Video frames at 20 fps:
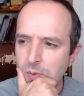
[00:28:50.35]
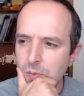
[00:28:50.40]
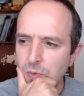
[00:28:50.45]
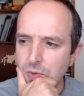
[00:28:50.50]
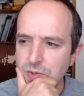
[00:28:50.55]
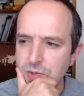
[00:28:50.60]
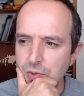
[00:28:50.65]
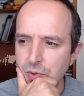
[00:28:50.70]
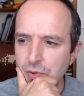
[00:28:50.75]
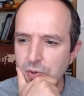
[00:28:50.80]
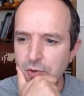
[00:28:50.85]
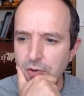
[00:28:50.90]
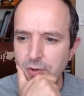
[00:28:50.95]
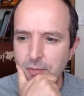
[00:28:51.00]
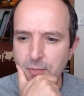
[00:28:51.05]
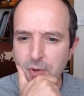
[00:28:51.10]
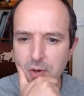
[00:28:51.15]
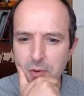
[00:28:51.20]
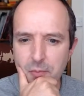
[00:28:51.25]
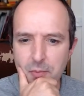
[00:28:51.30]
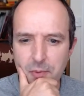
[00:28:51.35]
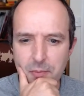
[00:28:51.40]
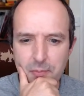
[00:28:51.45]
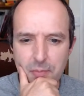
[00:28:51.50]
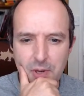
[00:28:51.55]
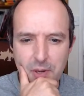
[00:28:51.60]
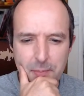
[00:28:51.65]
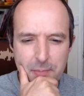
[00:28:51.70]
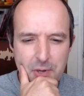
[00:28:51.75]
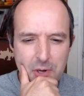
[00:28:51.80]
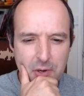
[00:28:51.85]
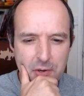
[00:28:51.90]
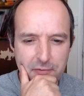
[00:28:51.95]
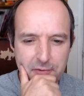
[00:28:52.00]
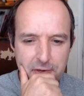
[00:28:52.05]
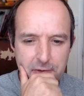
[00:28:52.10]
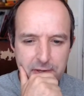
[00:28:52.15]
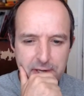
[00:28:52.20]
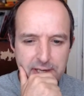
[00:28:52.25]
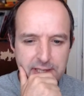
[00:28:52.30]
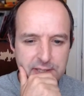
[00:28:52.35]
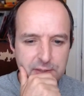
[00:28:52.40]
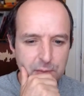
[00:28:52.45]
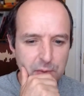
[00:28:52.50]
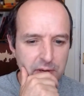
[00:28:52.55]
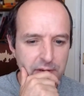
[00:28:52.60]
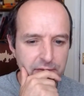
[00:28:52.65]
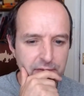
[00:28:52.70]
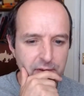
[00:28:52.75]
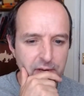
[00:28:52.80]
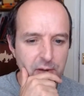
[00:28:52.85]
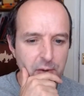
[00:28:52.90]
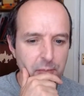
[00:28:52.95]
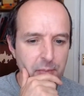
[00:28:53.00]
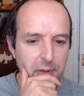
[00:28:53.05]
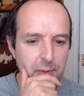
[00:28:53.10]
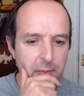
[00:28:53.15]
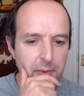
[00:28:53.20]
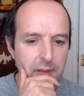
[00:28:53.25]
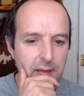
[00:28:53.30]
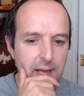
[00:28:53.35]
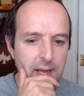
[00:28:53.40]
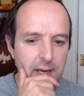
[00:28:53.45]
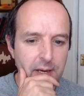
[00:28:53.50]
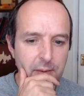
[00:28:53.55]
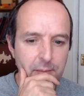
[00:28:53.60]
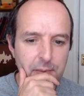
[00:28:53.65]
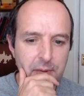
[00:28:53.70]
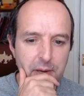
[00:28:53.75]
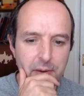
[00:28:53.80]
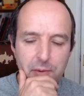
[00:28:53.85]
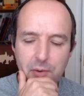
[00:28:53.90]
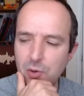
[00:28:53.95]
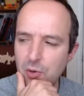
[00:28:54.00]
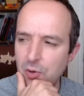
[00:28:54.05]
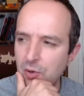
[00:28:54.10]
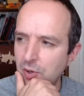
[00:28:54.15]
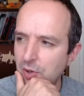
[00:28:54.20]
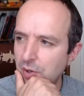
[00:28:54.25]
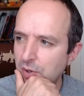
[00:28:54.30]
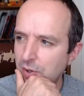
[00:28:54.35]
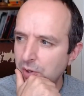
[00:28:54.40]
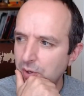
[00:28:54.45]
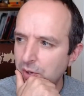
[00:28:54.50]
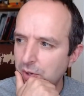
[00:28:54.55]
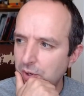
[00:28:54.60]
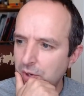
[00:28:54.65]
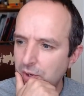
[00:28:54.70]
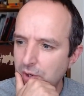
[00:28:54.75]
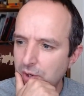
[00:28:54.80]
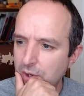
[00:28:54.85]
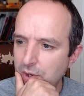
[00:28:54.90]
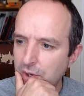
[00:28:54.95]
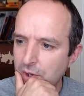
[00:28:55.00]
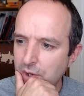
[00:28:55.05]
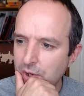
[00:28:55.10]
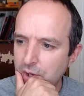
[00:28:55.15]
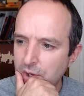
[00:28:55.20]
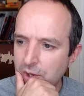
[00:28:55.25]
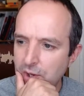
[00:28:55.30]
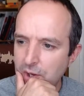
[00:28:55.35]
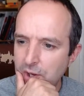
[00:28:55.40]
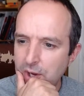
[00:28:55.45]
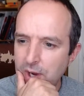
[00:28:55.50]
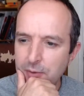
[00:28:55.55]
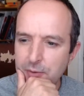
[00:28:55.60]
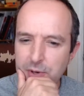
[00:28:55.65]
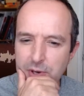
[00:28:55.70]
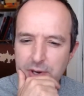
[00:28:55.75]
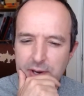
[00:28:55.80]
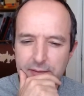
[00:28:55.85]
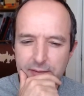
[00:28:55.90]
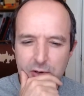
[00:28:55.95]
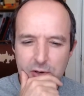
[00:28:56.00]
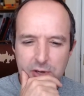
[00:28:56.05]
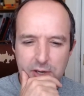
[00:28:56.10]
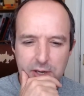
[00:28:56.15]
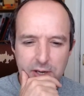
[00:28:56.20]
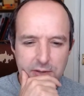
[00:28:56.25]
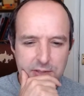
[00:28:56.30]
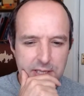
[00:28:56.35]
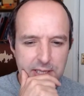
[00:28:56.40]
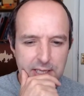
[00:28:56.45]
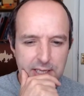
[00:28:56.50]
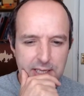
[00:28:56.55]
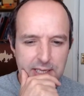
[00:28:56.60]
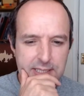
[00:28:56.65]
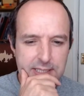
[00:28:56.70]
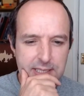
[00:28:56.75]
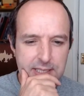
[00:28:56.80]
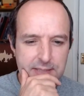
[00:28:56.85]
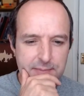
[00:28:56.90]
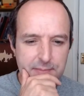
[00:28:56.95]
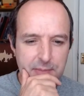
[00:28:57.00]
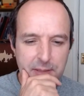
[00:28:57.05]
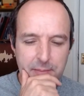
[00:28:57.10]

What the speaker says: there at the moment, but I'm kind of okay to wait for a little bit with that, and I'm going to have a look at those other listings.